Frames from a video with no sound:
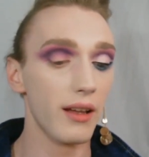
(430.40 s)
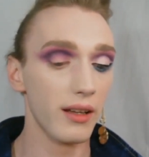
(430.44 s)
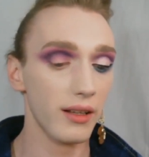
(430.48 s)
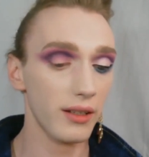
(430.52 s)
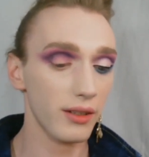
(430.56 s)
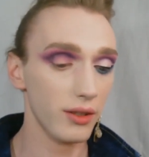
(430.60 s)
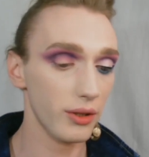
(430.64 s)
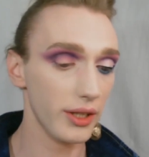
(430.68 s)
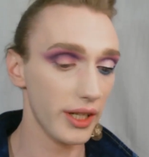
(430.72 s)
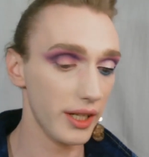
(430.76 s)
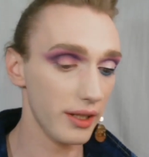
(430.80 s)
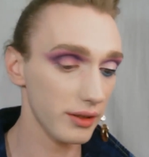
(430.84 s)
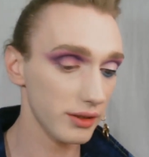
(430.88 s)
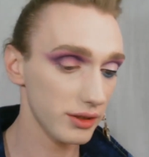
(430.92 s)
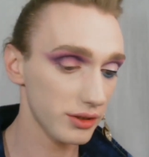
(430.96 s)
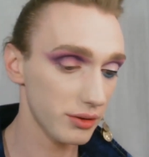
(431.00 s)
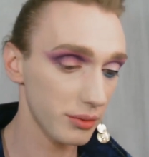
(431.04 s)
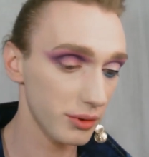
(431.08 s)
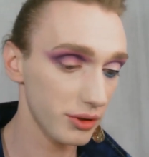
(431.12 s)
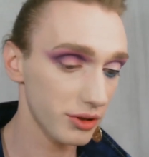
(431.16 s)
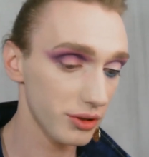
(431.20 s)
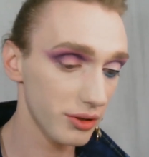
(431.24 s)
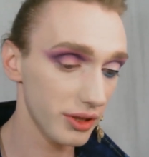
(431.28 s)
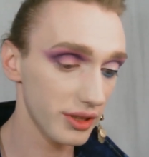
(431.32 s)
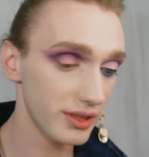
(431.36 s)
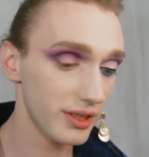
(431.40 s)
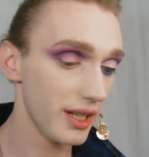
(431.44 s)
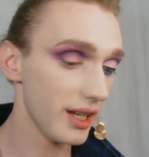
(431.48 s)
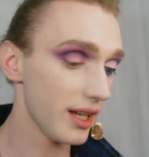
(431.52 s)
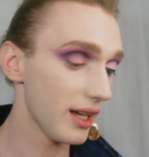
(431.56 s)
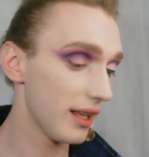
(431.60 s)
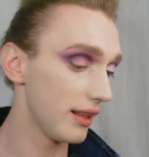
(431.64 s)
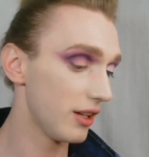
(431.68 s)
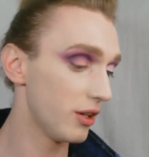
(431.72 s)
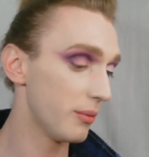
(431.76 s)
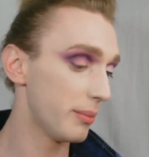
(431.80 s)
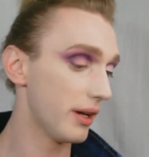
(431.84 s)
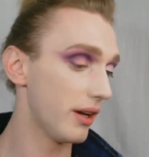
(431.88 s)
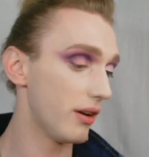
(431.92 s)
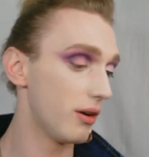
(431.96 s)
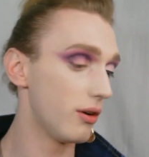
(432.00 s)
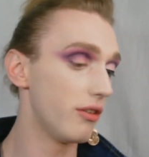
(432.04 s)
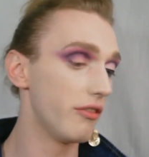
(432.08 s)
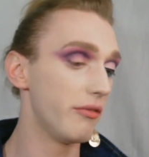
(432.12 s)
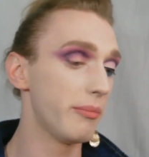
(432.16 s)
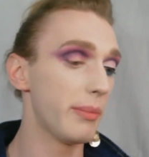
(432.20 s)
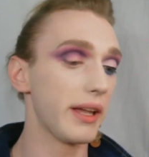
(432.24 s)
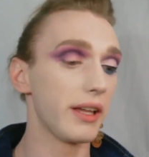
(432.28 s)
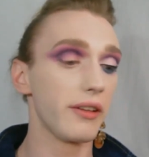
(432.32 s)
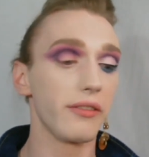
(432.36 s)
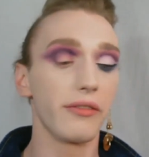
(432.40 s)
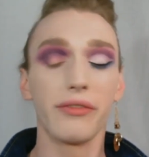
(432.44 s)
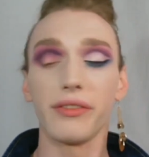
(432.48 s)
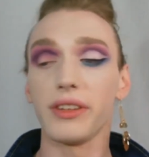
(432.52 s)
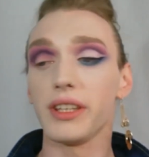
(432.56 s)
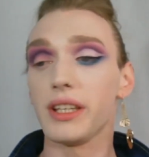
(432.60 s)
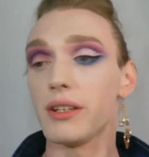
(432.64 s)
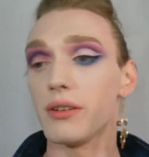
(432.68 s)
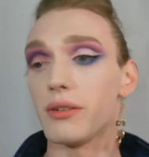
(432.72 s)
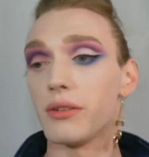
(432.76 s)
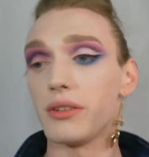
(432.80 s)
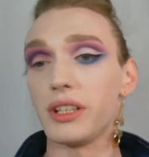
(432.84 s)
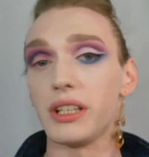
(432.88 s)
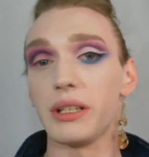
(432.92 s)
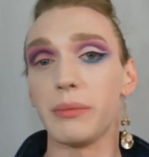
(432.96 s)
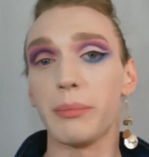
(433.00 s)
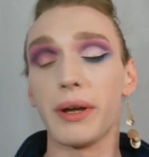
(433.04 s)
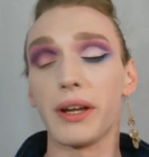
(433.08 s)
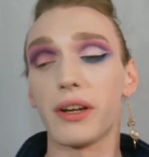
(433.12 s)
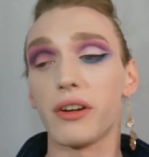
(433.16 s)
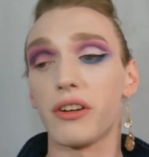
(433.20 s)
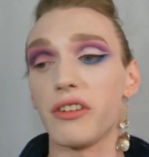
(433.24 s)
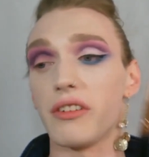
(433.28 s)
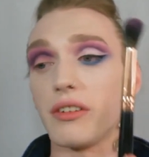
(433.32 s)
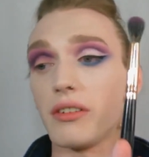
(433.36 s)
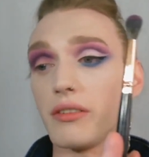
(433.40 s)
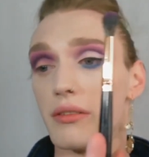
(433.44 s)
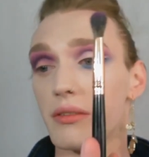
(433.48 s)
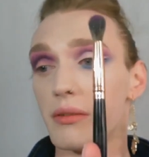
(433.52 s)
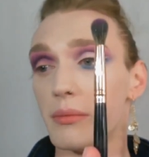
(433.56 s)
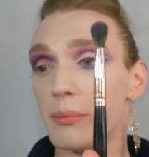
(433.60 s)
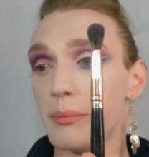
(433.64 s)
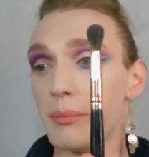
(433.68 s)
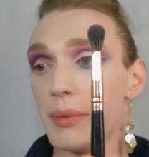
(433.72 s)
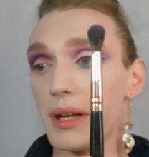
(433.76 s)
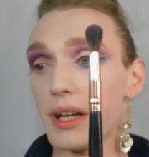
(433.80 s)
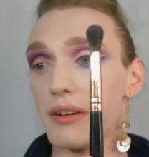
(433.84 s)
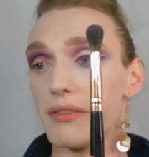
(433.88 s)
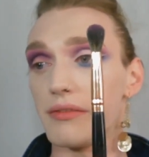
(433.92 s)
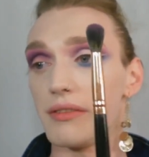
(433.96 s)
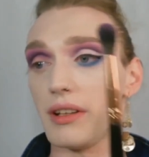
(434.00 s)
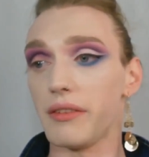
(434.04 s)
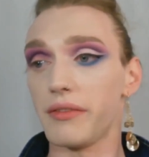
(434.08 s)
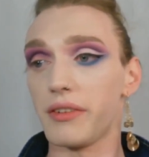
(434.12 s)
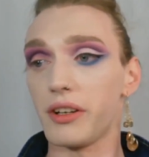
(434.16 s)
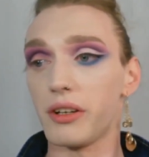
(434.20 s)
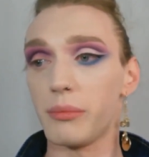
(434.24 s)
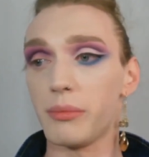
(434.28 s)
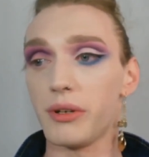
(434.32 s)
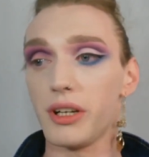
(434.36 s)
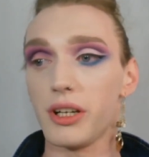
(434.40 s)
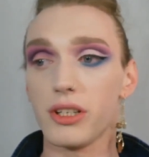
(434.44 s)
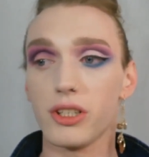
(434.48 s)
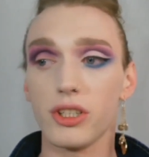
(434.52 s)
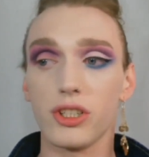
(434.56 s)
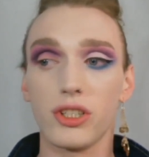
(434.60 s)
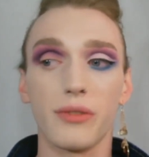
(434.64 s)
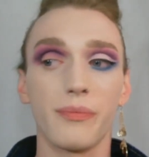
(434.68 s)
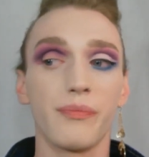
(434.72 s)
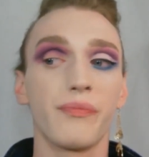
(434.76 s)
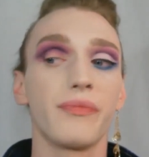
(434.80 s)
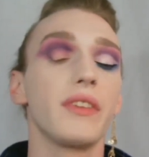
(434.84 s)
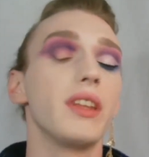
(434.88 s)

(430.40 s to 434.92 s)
Okay, so we're just going to take a little bit of Pink Fleet on a bigger fluffier brush